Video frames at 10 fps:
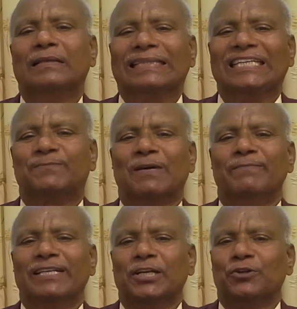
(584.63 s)
the
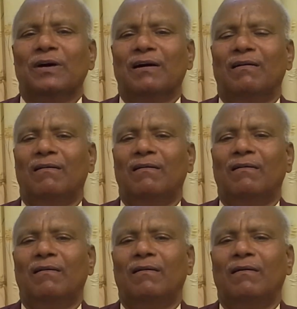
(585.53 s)
spermatozoa
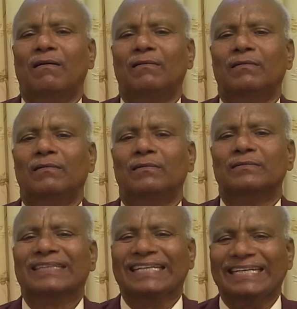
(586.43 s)

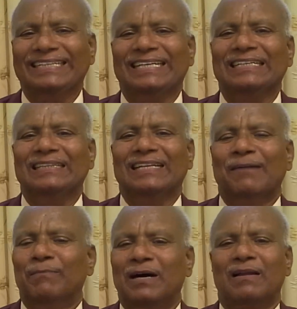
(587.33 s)
decreases in the
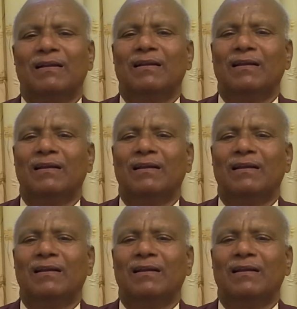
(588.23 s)
number